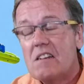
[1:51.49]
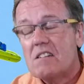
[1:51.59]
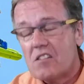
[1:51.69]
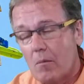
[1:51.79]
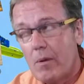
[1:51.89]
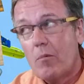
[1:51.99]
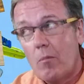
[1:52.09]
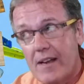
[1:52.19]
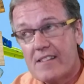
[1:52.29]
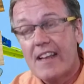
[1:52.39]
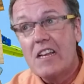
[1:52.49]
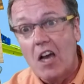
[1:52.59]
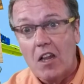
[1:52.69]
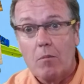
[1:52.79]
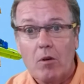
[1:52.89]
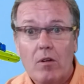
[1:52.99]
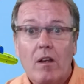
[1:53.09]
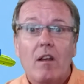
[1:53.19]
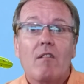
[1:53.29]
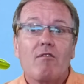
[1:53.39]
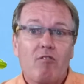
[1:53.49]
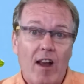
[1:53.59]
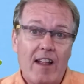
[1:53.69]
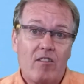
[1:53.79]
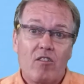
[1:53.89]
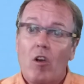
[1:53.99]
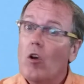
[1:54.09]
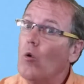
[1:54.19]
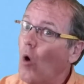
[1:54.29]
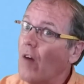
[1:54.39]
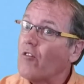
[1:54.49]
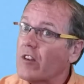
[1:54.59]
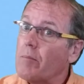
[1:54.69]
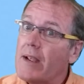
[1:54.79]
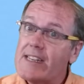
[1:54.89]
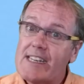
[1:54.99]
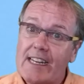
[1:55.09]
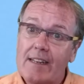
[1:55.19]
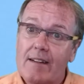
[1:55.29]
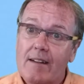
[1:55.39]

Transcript: some people might say gullible, friends who offered to pitch in.